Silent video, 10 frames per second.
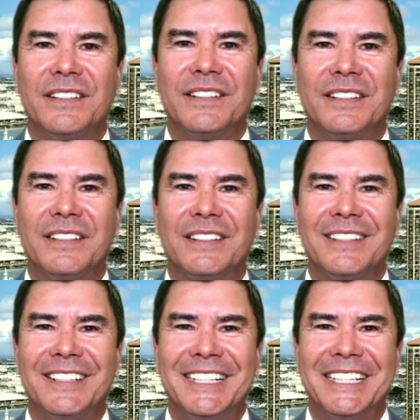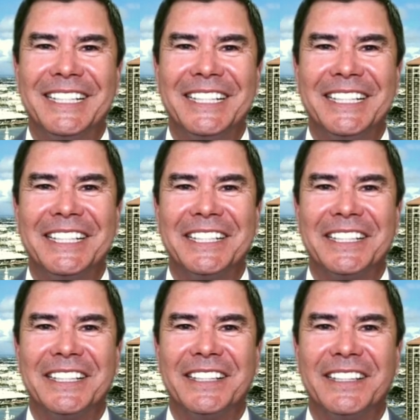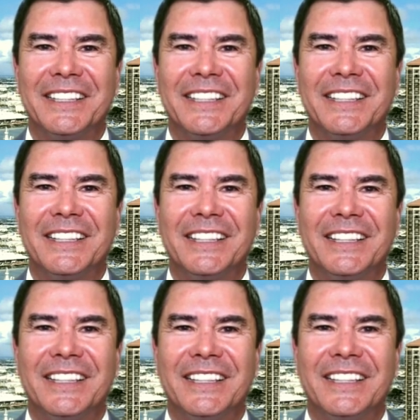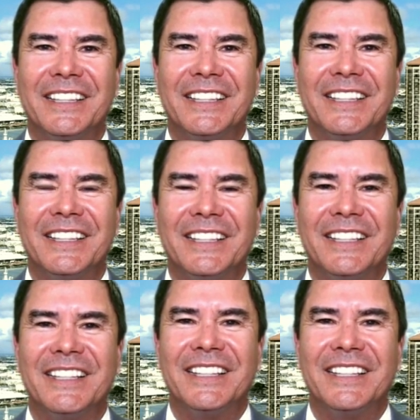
This person isn't speaking.